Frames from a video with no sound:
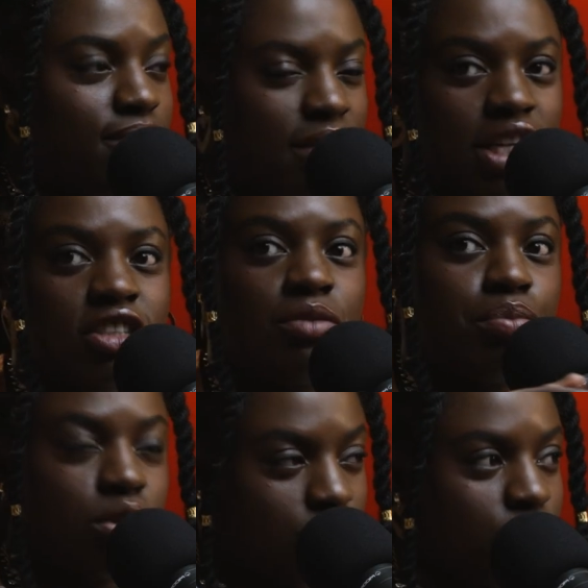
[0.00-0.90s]
marriage is
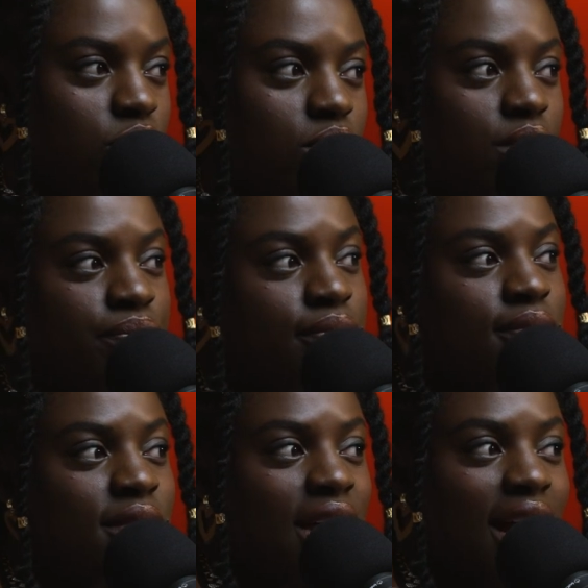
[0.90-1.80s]
beautiful.
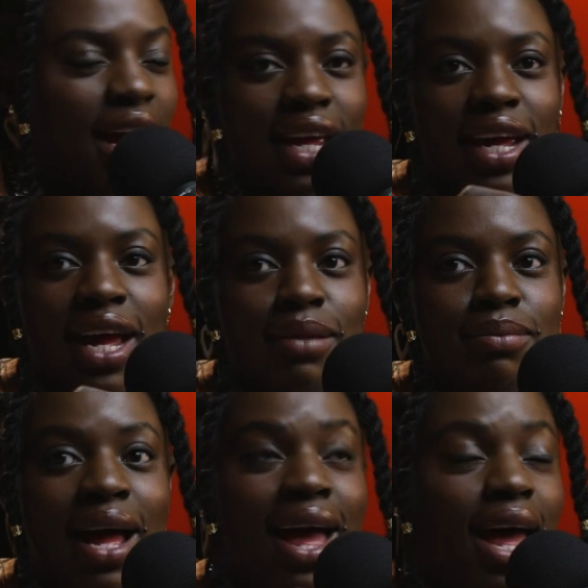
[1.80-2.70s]
I
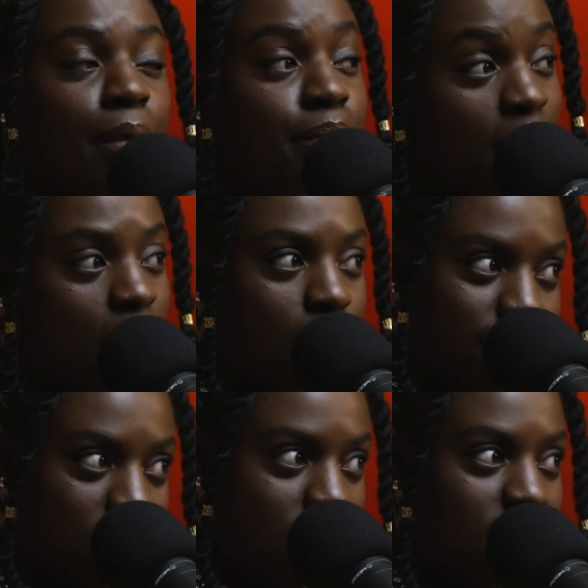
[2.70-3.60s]
am happy I got
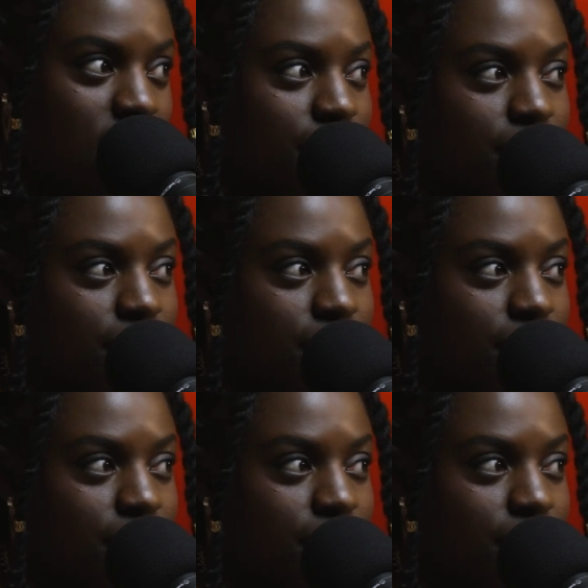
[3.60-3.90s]
married,